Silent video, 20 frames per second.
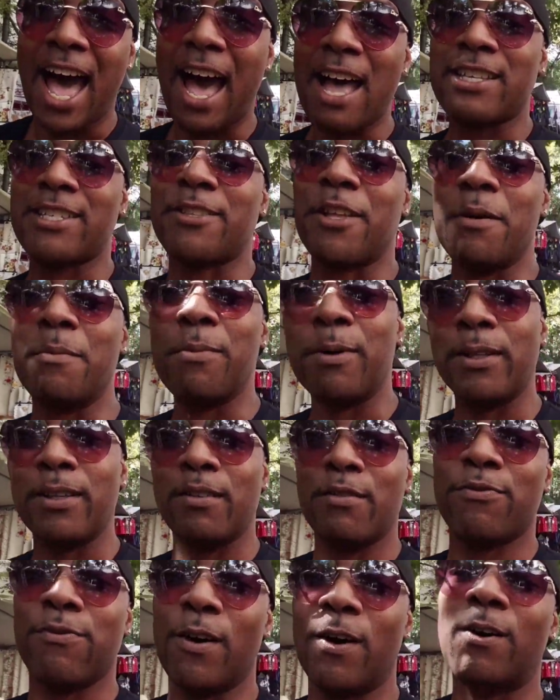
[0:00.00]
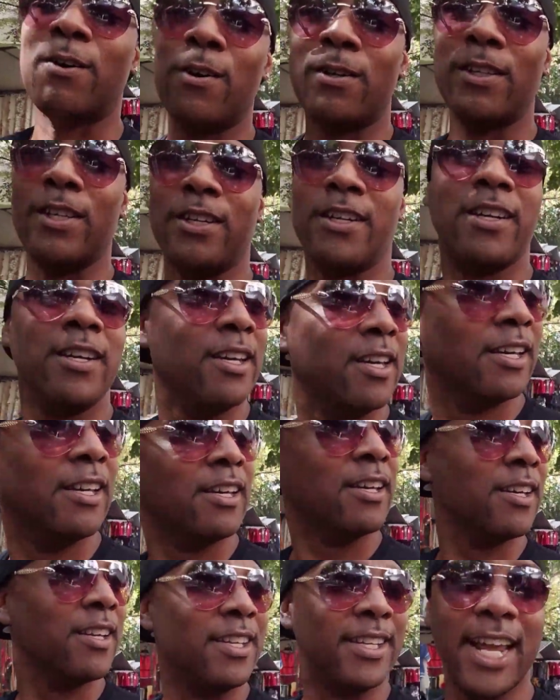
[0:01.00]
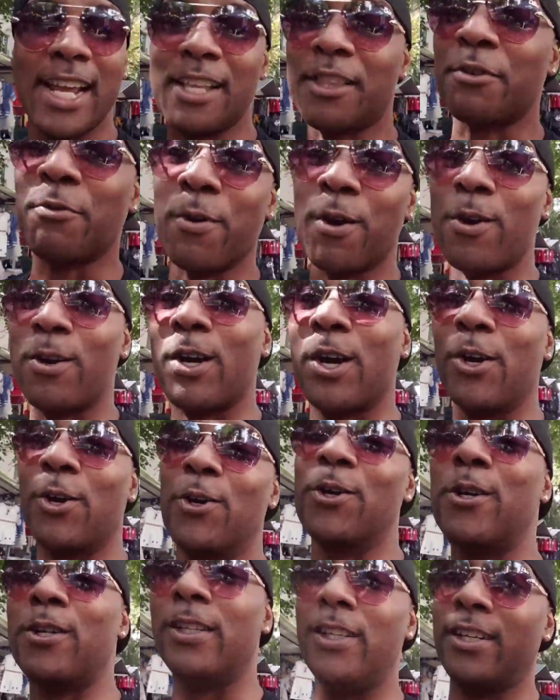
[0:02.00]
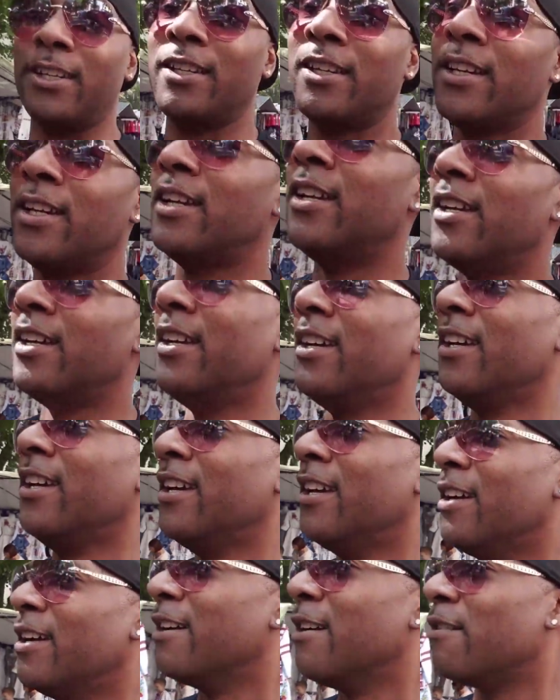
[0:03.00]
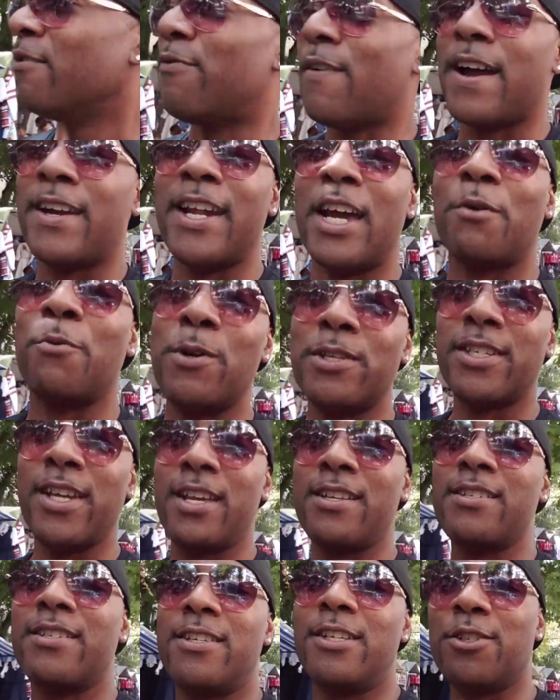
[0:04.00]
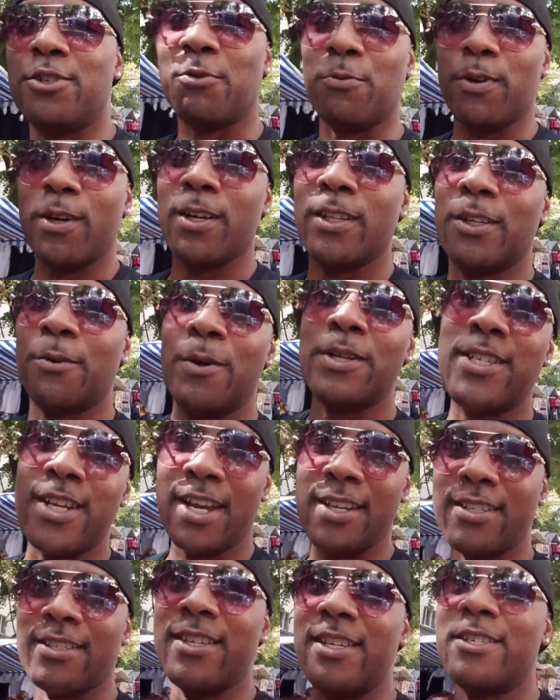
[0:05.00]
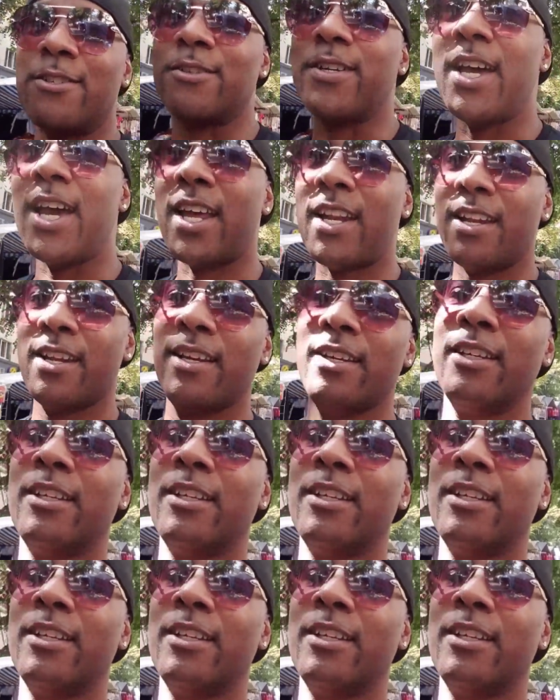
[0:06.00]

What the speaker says: I stumble and fall and date the wrong girl and find out which agencies are real and which agencies are not.